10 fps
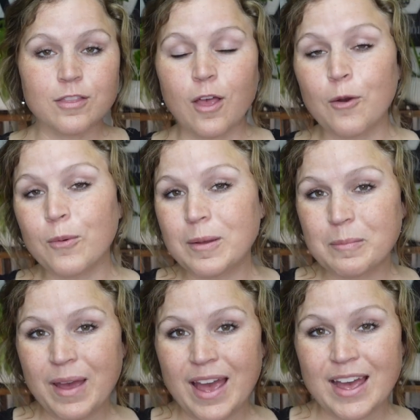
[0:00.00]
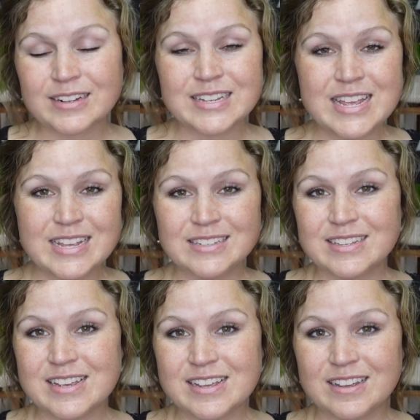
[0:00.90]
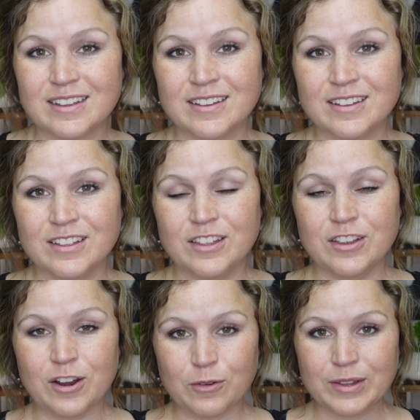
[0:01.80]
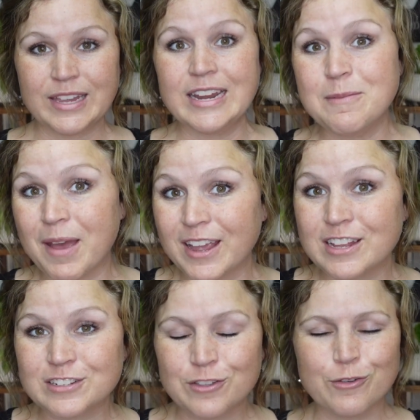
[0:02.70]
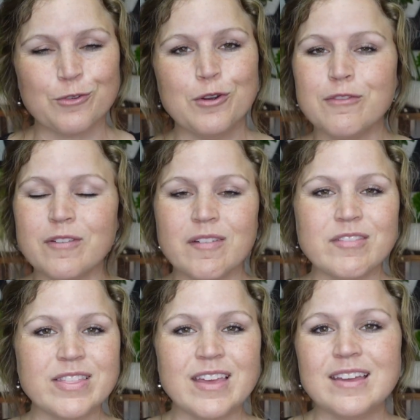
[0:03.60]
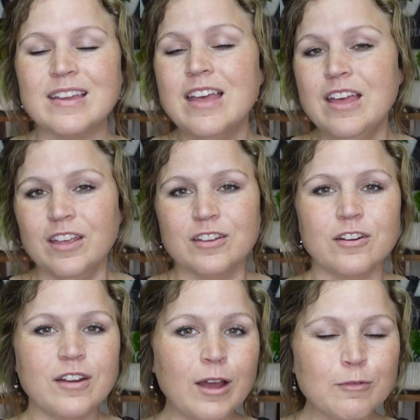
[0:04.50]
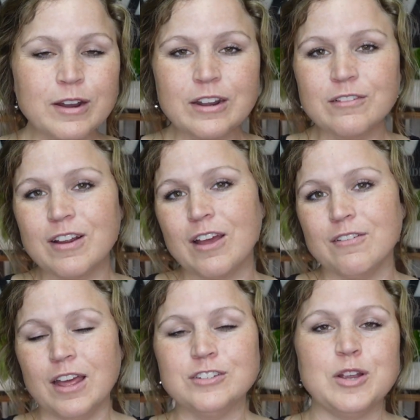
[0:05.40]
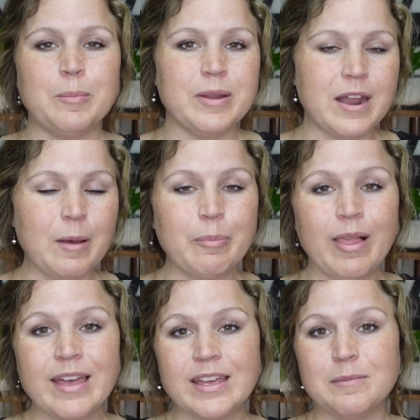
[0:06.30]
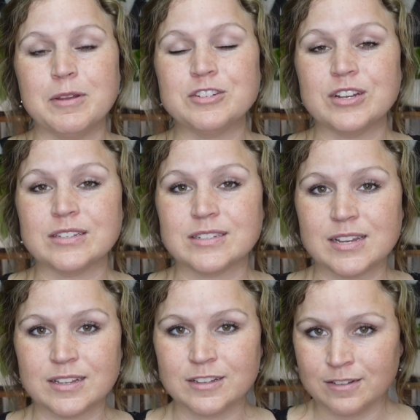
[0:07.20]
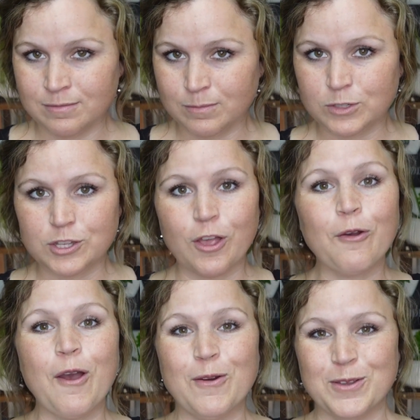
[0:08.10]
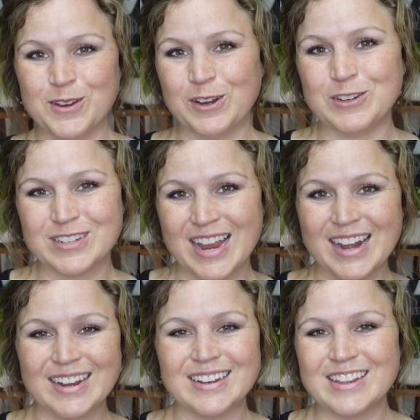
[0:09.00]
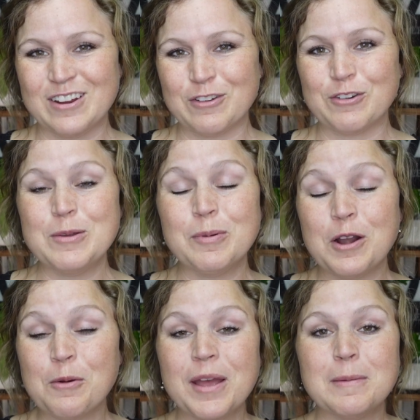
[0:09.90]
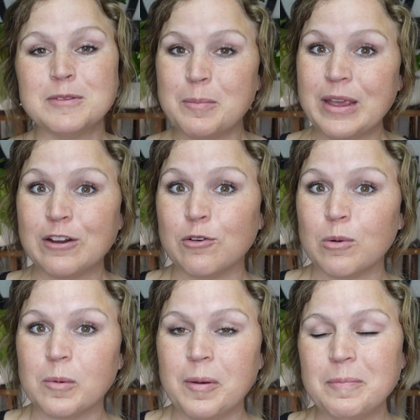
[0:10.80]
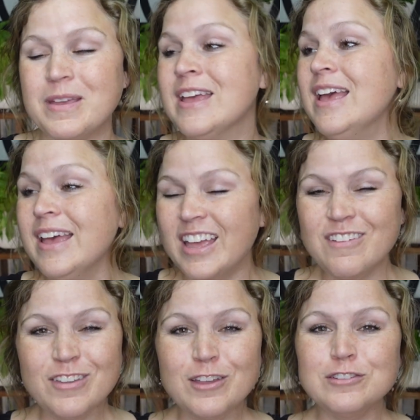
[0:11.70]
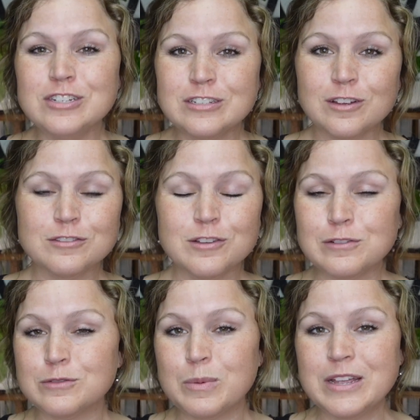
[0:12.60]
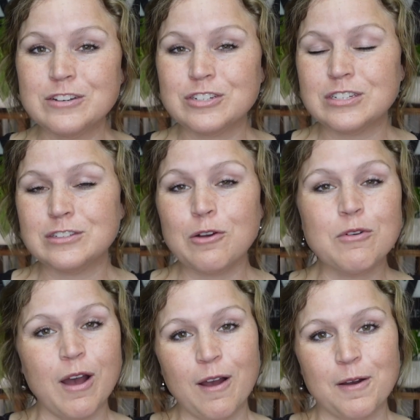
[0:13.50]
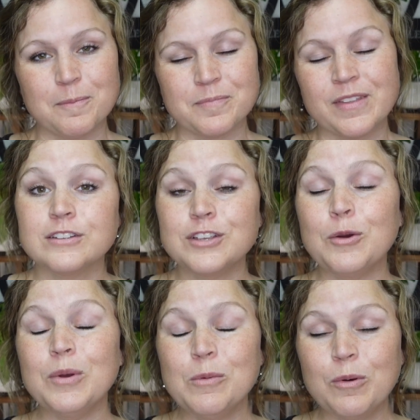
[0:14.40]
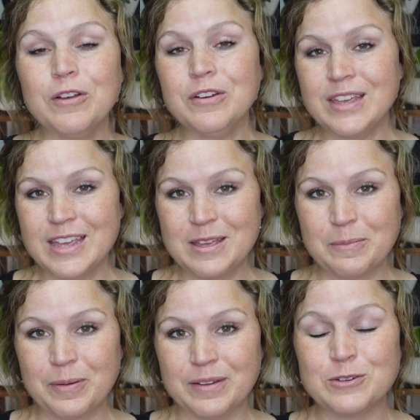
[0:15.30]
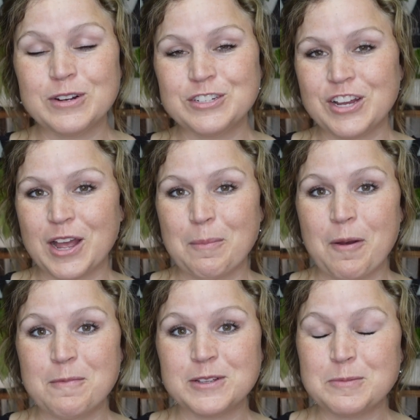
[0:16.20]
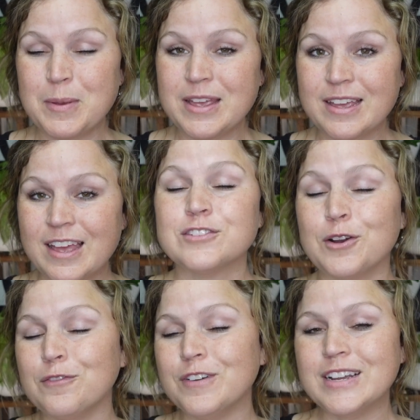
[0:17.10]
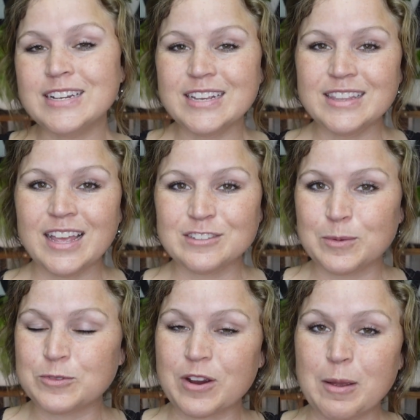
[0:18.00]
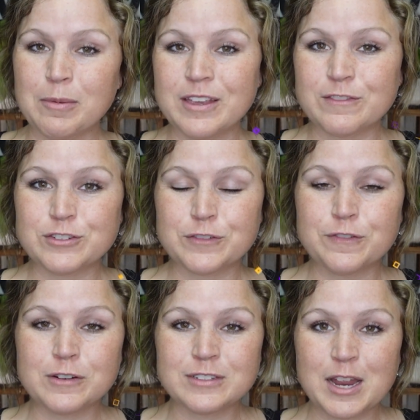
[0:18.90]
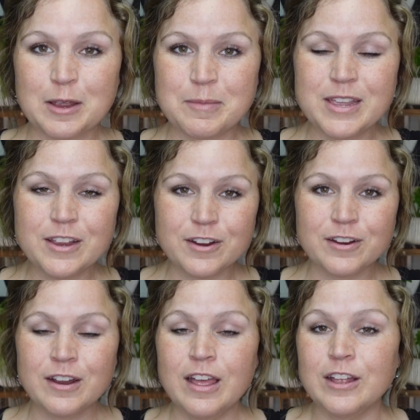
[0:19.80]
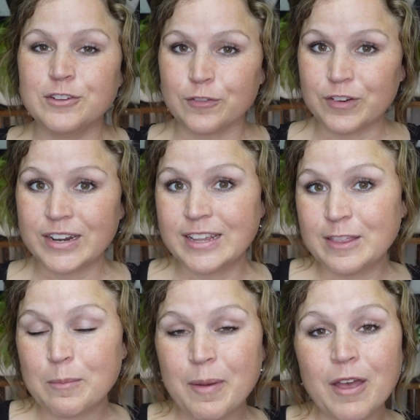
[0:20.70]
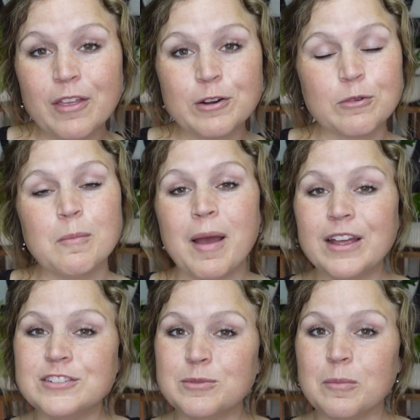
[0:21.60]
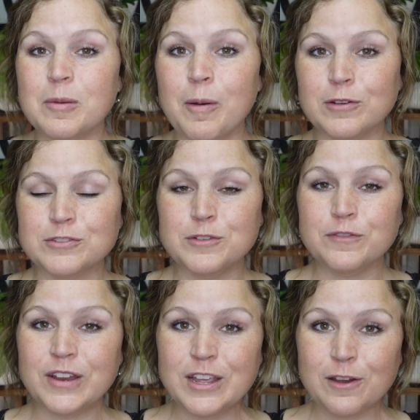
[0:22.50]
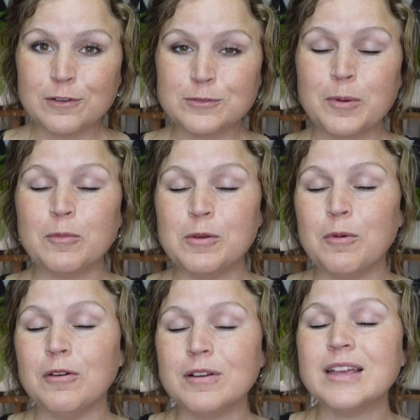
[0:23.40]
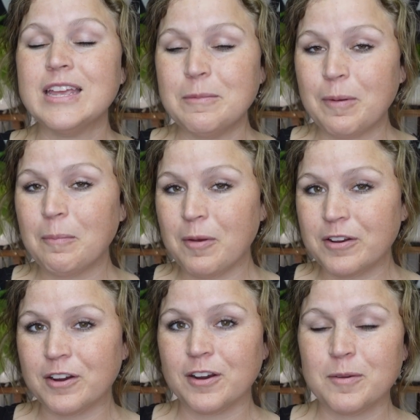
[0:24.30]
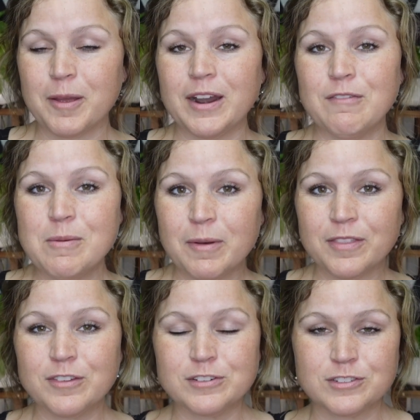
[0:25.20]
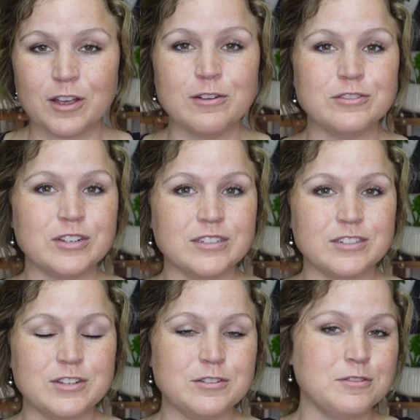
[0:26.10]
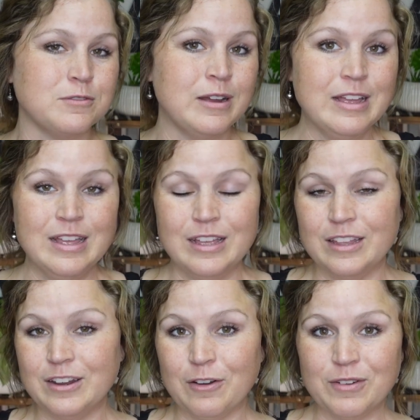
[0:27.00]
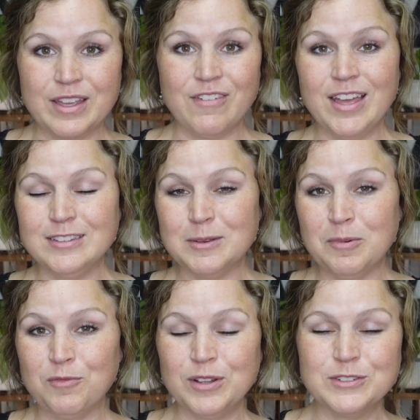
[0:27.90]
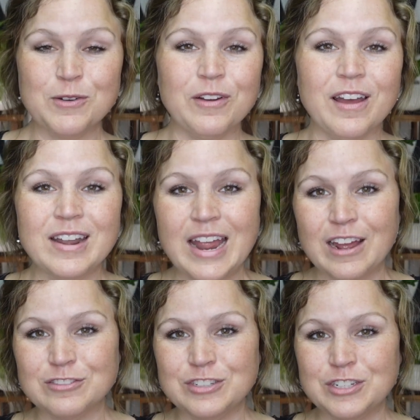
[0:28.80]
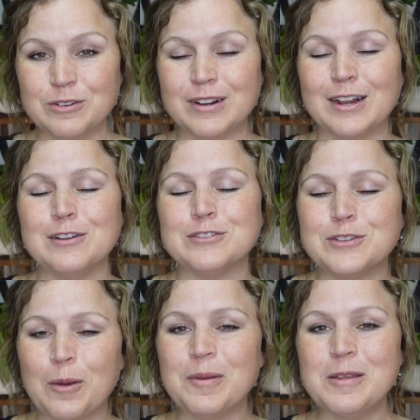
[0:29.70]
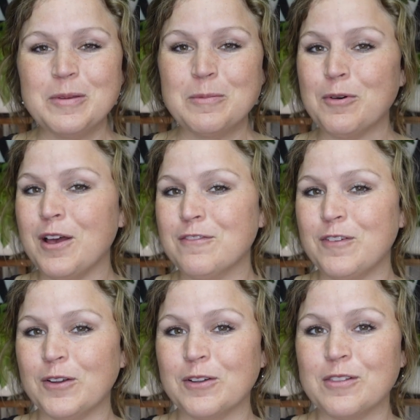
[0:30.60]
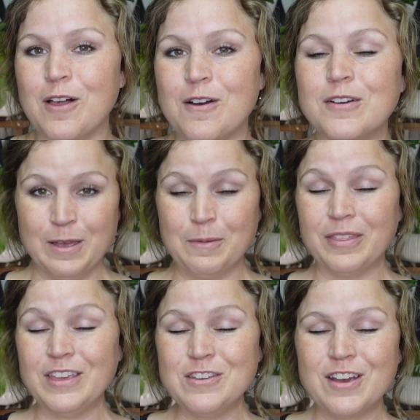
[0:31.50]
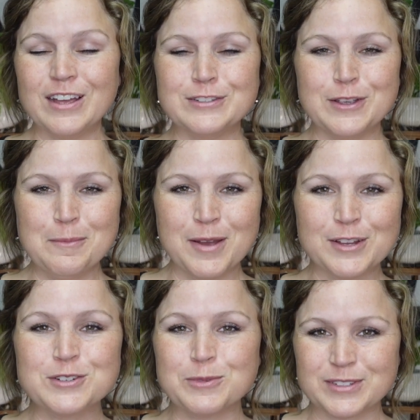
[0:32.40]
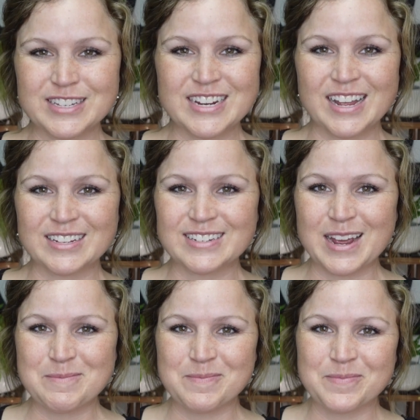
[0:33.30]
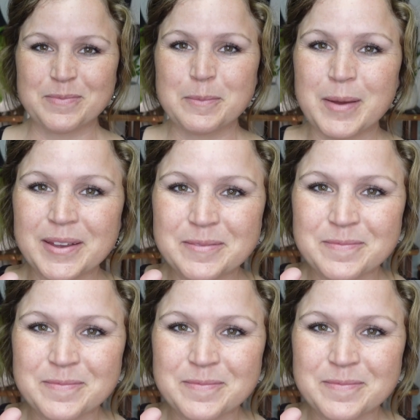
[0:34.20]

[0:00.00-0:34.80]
low impact, easy, you know, getting back into the groove of everything, you know, not running around, not jumping, not playing, but just slow go, you know, just kind of, you know, creeping our way up to being a normal puppy, even though she's so, so sweet and she's so calm. So we will keep doing a checkup on Miss Pink. So don't forget to hit that subscribe link if it's your first time here. Don't forget to hit the bell. It'll remind you when we post new videos. But we will keep up on her about every month or so, just to, you know, give a heads up of what's going on, how's she doing. I know so many people have followed along. But thank you guys so much, and we'll see you next time. Bye.